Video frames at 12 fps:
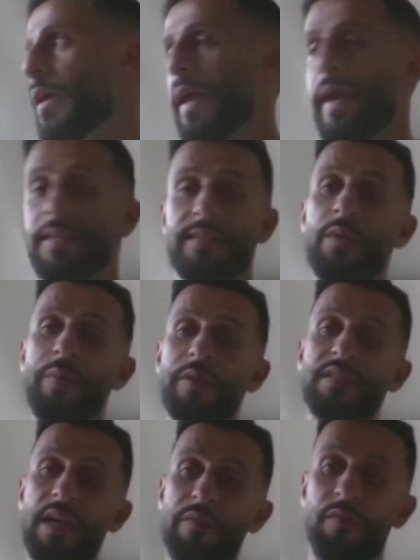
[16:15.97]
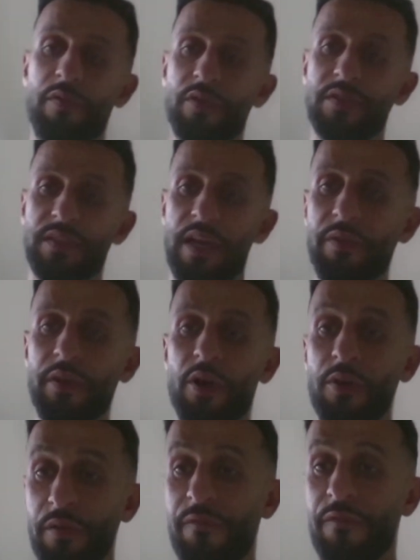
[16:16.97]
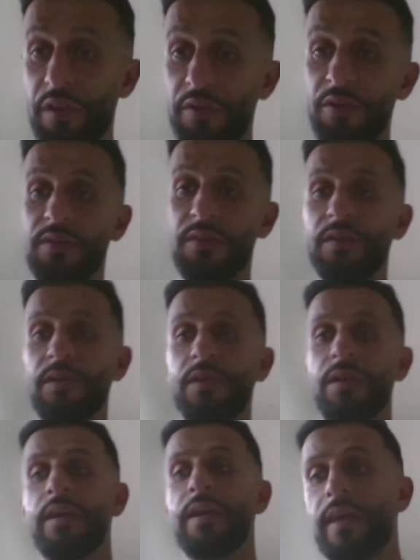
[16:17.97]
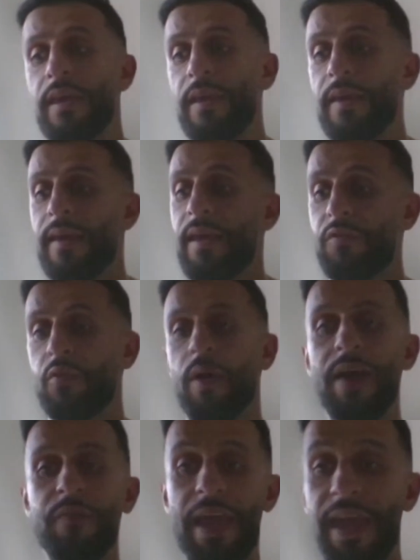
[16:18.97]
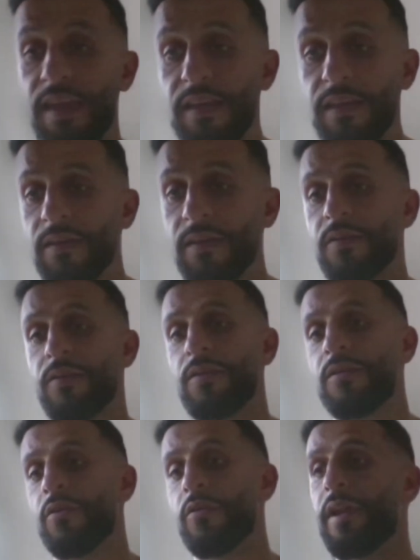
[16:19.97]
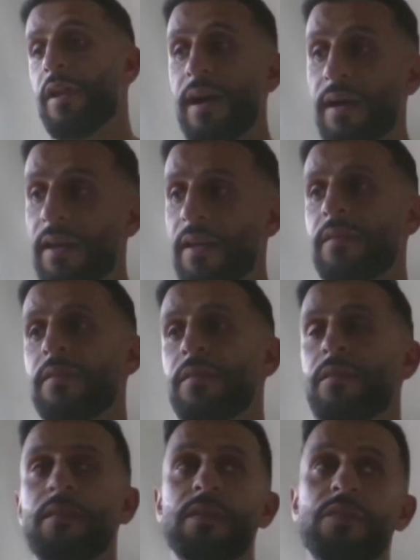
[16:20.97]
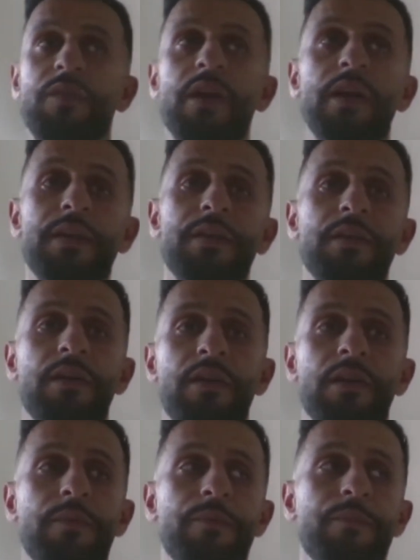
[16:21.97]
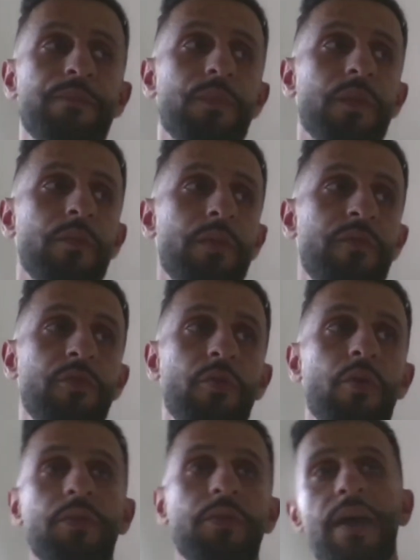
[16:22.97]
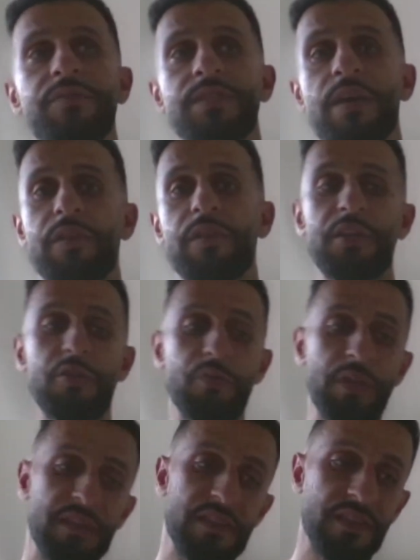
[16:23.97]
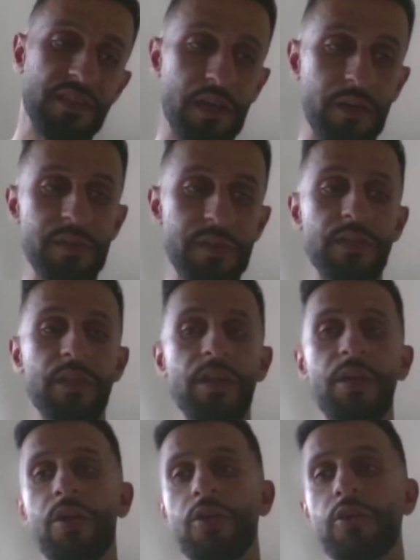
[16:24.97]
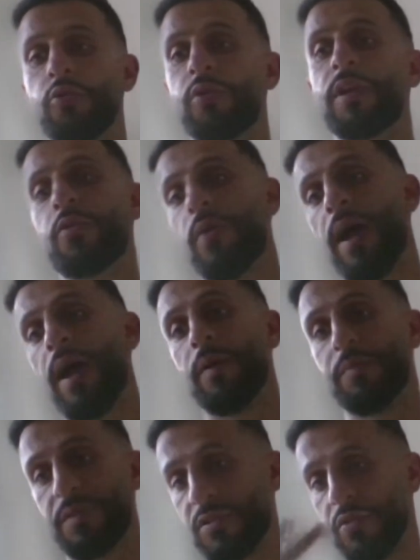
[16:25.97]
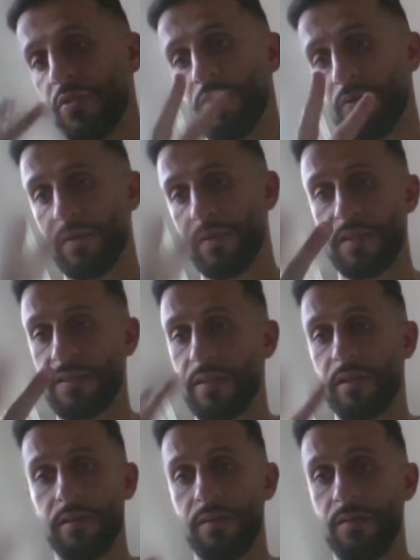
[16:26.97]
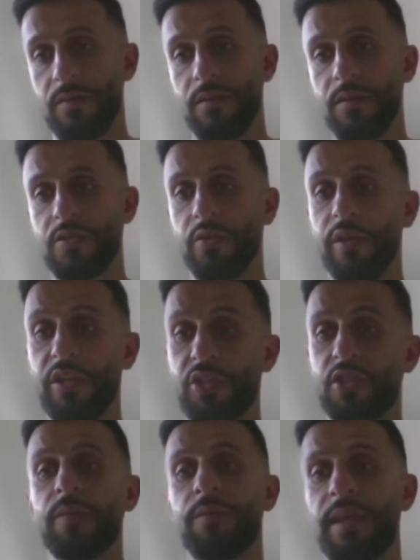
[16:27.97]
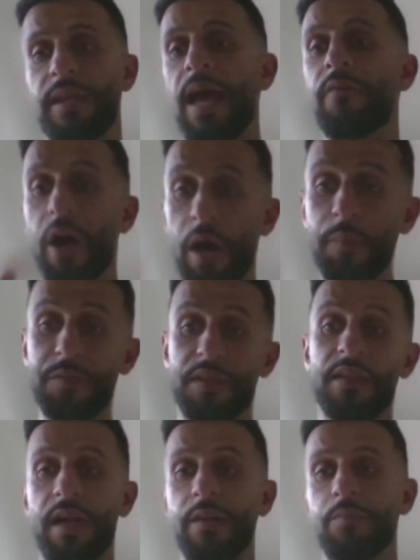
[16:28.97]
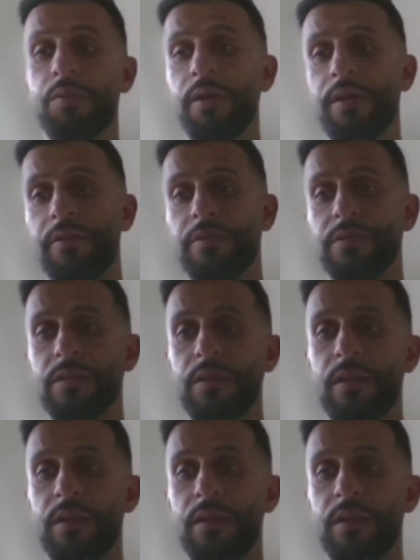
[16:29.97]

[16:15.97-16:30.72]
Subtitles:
It's going to be 7 versus 7 on the field. If you have 8 or 9, that's fine. But if you only have 7 and you need subs, you can grab up to 2. That's it. So each team can have up to 9 players.